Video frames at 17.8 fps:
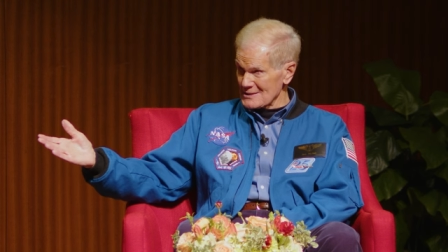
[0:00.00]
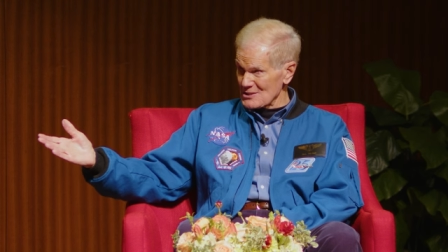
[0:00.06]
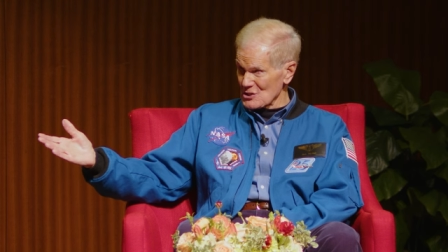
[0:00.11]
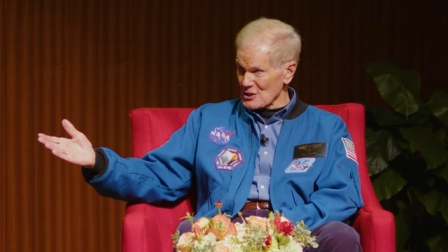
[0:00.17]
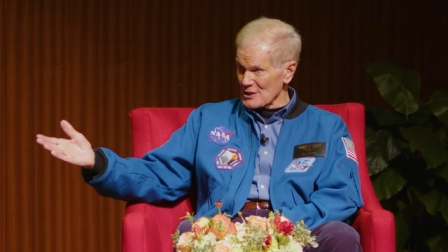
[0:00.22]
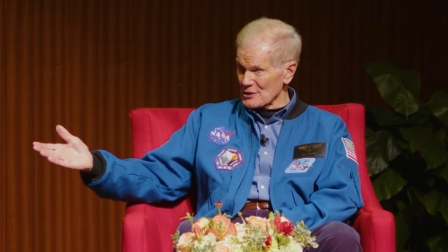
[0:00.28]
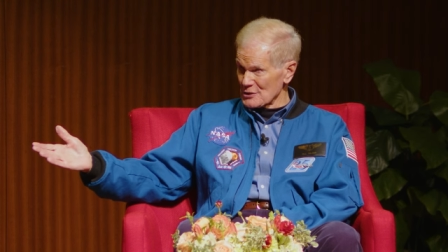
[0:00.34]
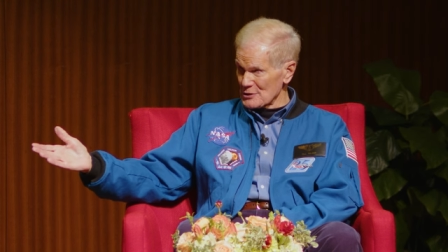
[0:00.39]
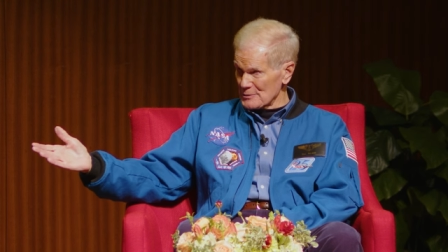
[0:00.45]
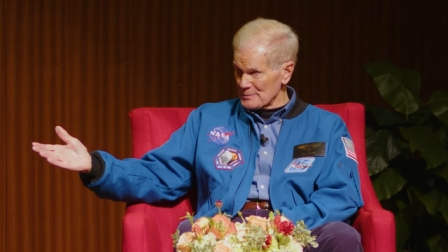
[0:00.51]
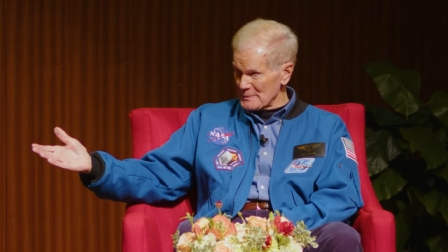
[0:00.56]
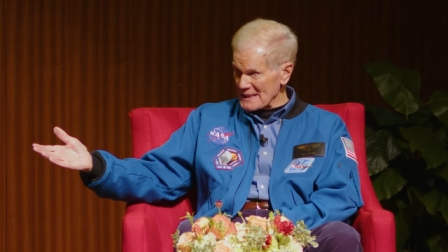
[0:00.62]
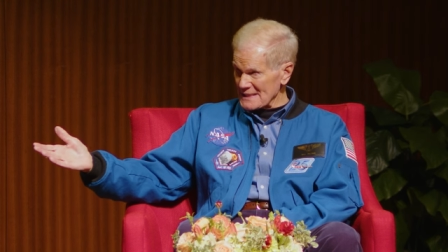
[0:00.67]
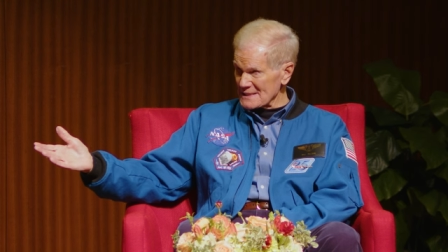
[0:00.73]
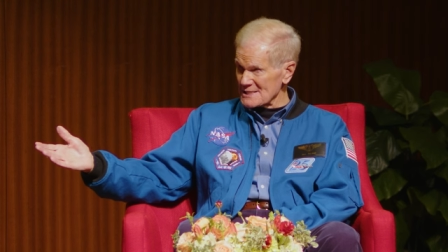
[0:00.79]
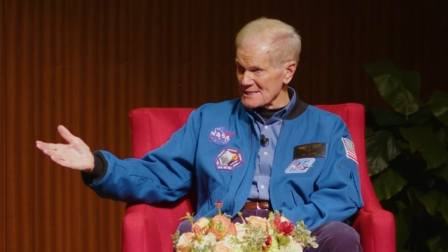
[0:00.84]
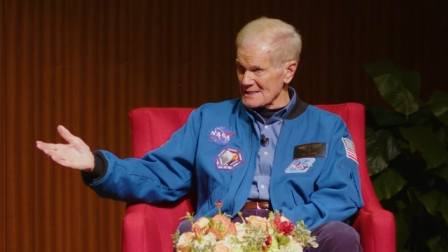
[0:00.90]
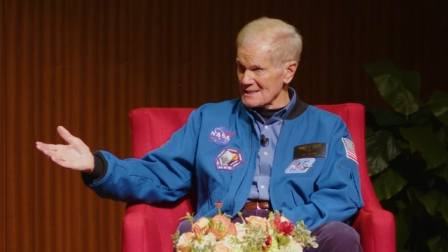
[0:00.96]
Senator
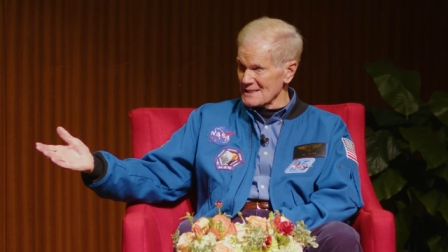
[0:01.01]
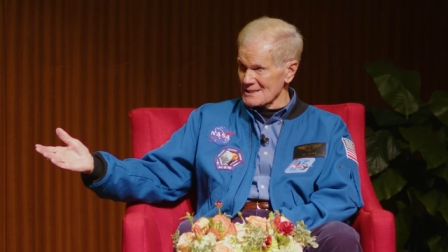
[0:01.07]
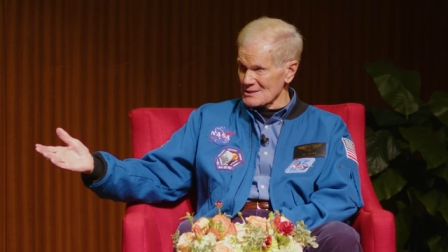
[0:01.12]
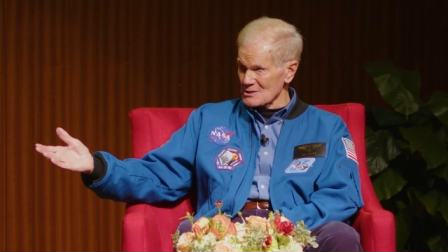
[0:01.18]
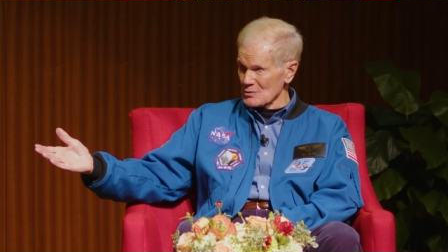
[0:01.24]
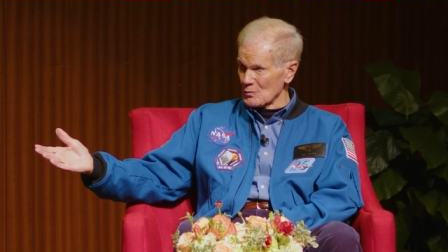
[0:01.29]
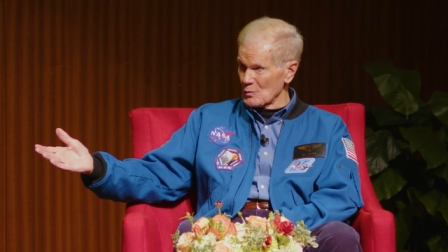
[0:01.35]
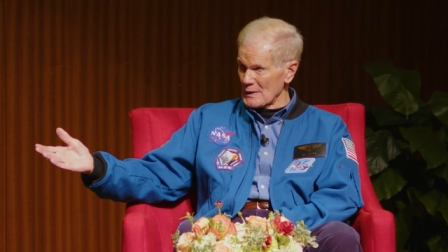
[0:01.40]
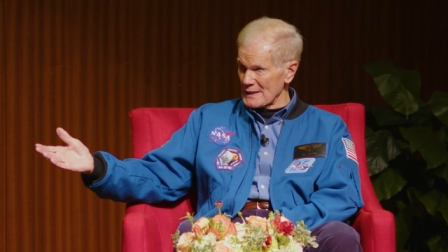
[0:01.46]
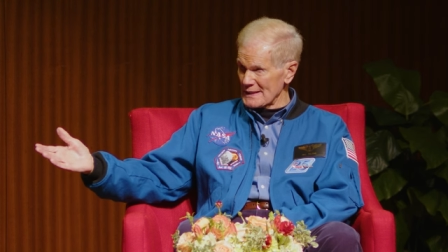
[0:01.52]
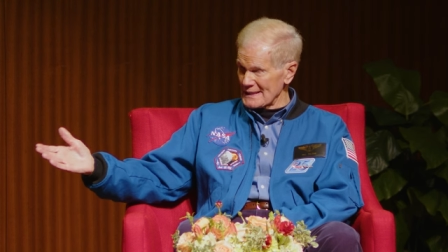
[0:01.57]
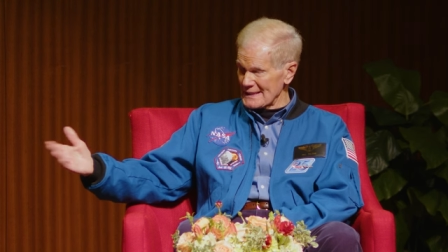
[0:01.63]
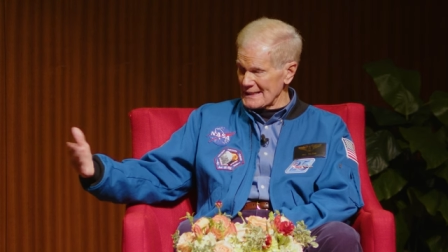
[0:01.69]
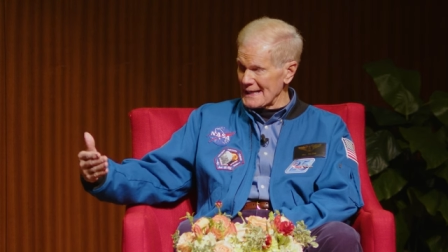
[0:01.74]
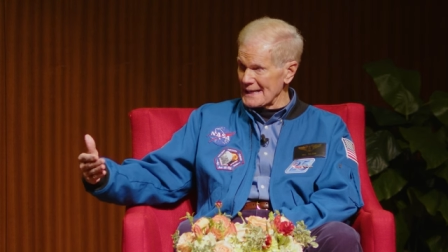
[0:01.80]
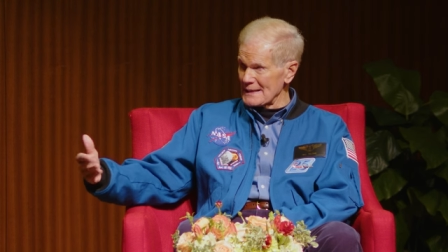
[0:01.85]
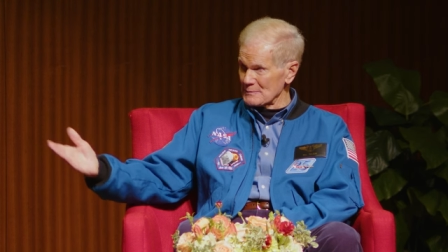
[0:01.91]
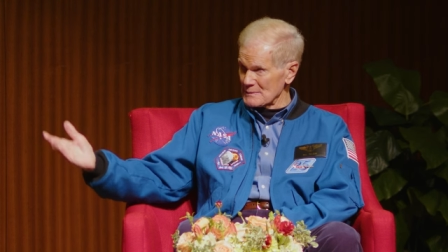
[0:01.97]
Bentsen is the one that
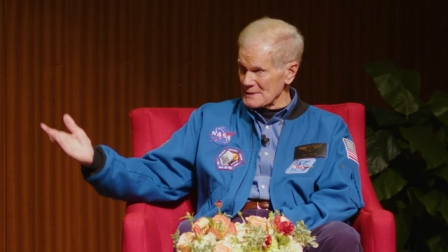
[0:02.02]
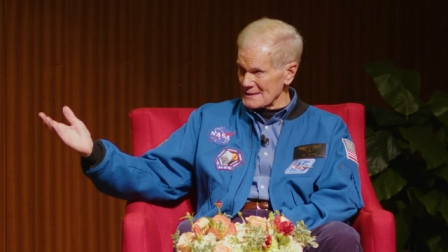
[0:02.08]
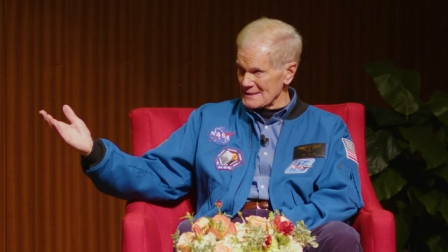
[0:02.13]
named